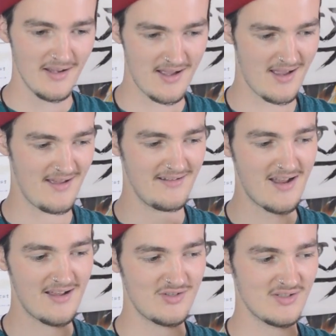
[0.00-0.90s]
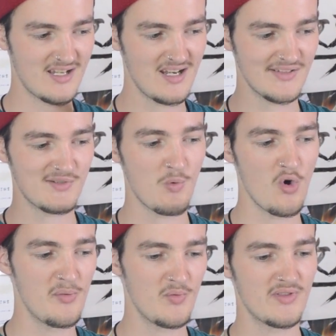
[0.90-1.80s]
not just getting
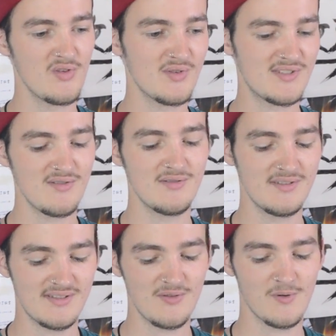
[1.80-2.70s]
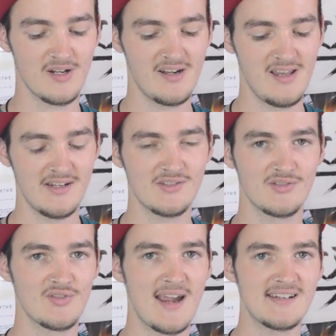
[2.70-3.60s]
swarmed with new students who are gonna
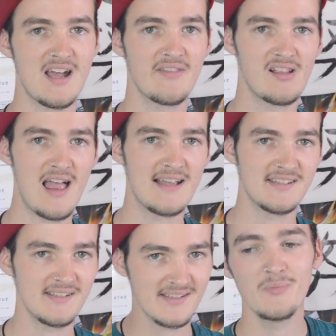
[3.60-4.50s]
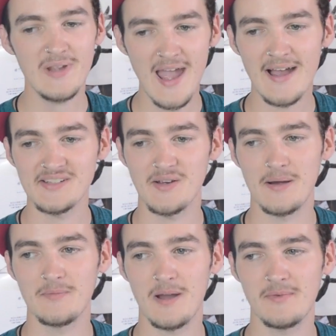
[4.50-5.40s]
drag down the classes. But yeah, so
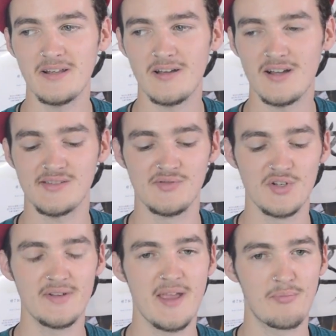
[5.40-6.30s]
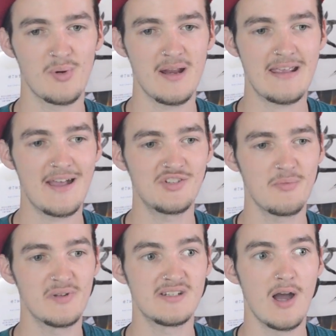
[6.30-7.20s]
I'm gonna also during that break catch
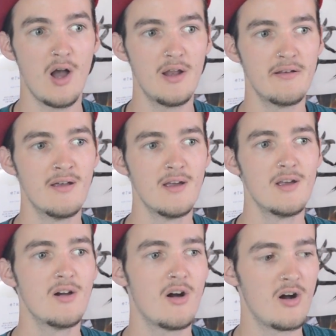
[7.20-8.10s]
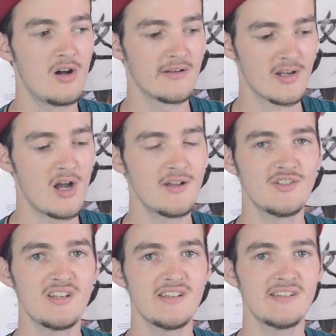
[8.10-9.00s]
up a ton on
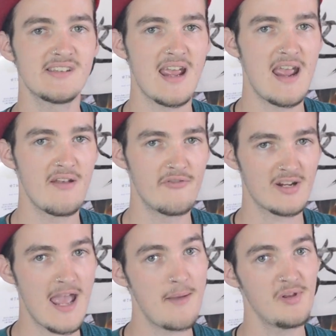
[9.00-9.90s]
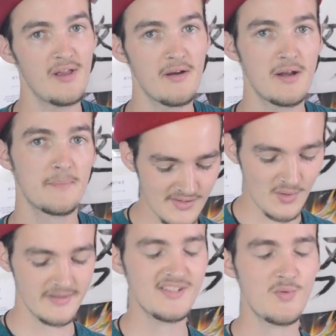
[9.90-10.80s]
kanjis and vocabulary.
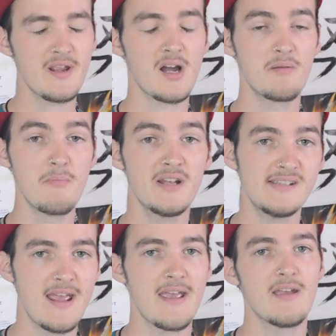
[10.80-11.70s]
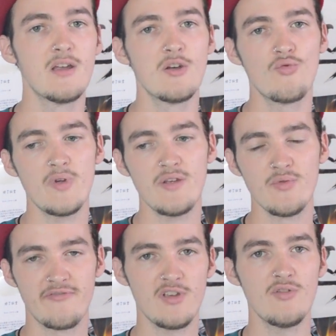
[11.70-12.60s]
So on this week, on Monday, we
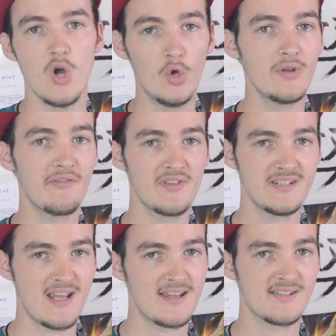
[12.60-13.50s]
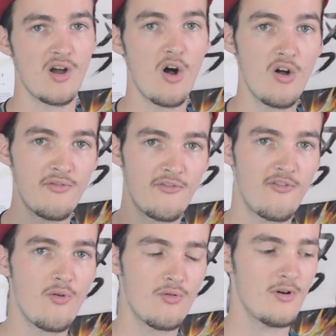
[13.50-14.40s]
reviewed only for the test all
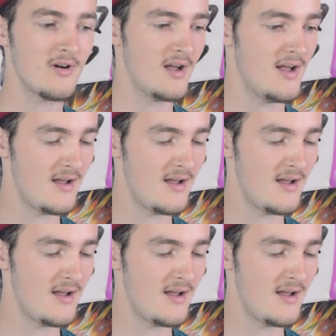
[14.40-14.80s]
four